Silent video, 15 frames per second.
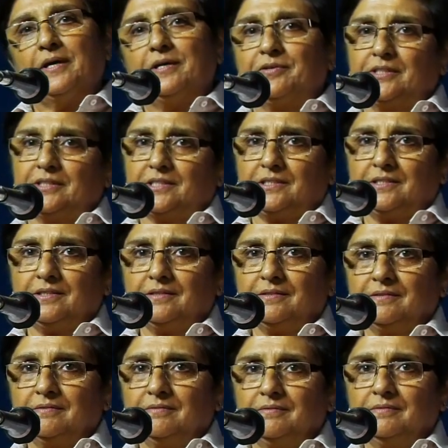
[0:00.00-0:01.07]
varies.
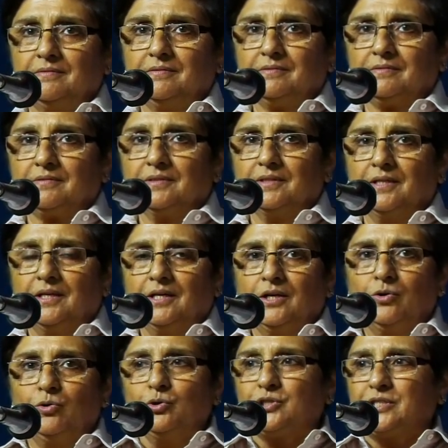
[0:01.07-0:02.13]

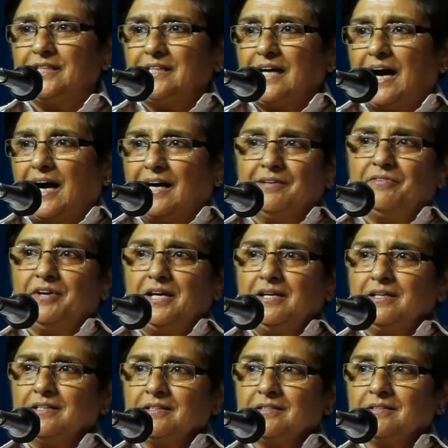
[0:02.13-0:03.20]
You see the highway,
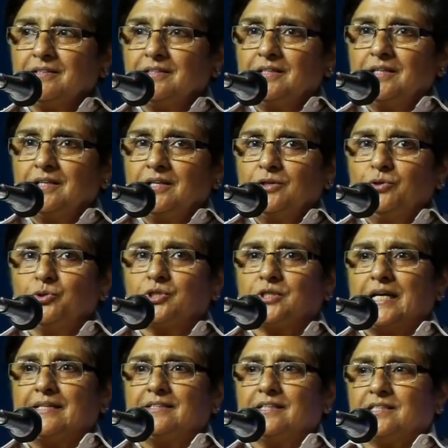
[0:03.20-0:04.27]
you
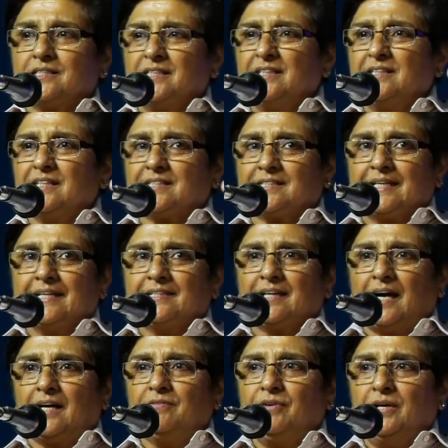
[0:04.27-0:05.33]
see the state
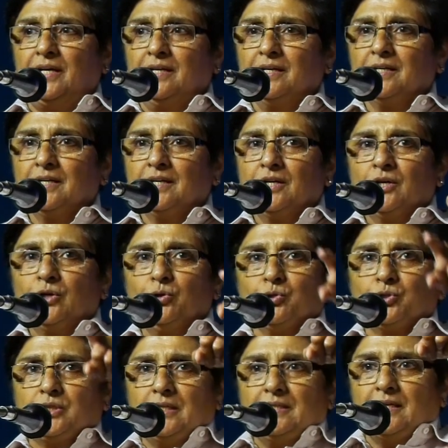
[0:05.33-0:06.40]
highway, you
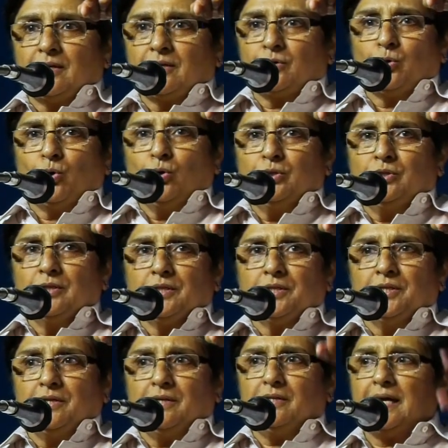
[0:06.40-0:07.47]
see the road
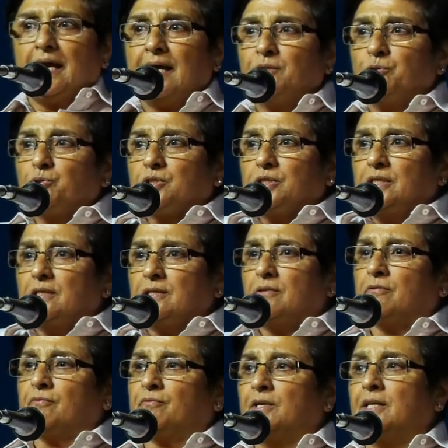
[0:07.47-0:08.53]
here and you see a
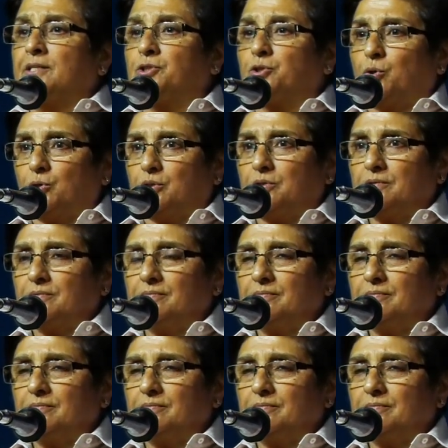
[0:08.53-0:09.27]
village road.